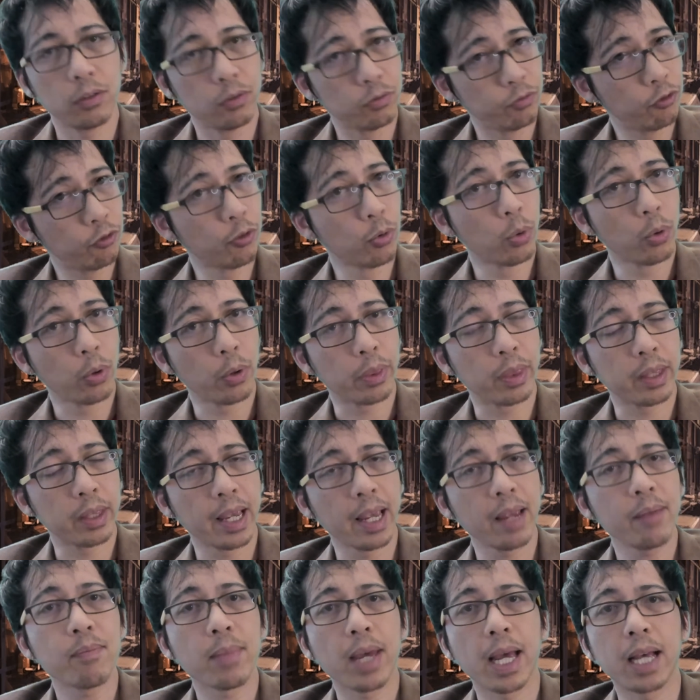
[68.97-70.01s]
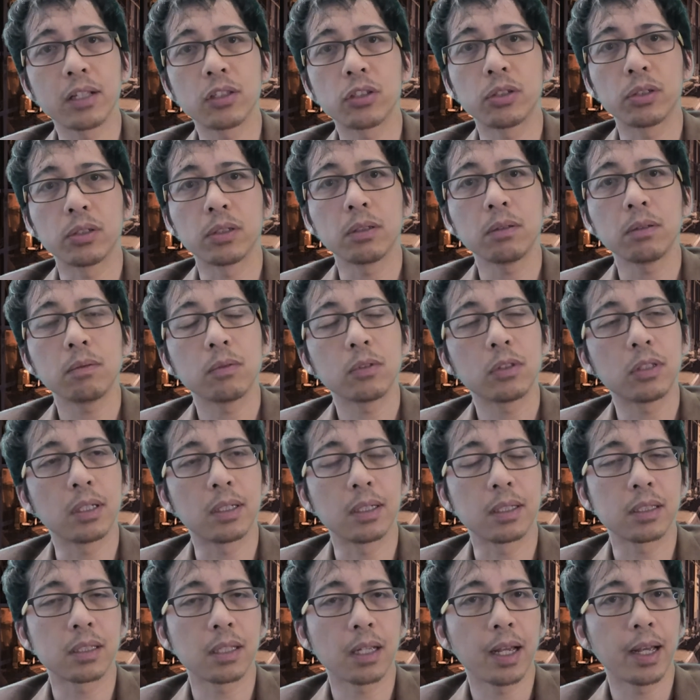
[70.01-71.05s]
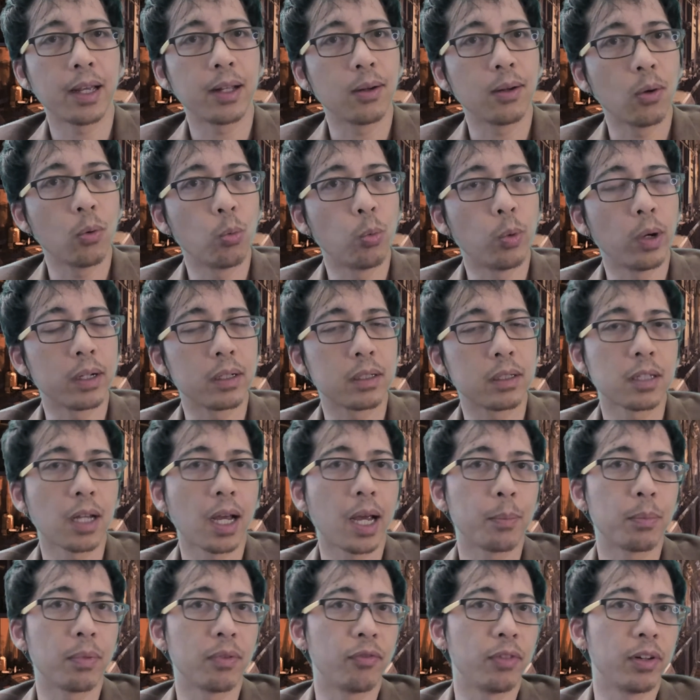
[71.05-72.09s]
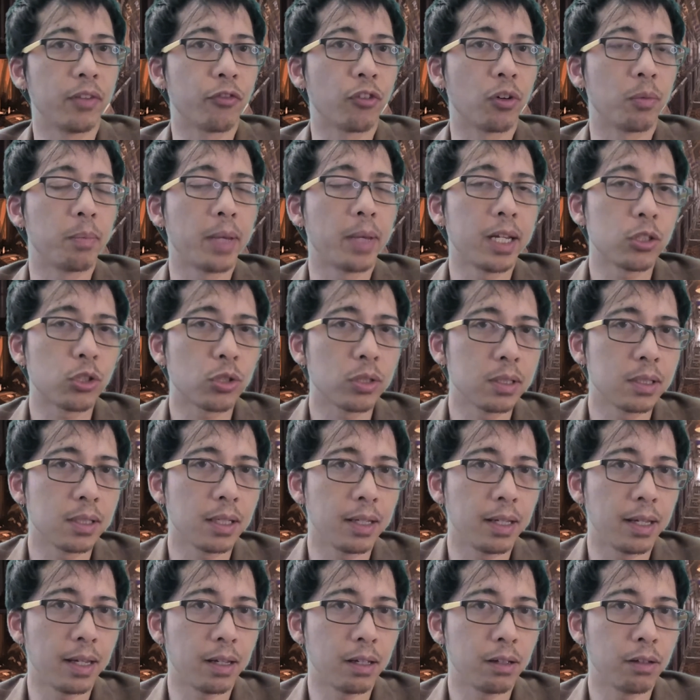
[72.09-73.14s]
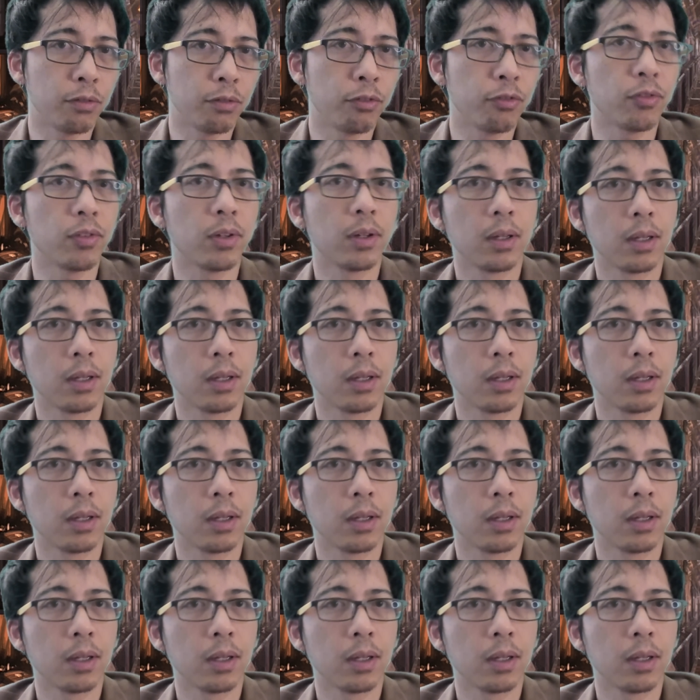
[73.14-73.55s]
for the game master to decide what type of information to give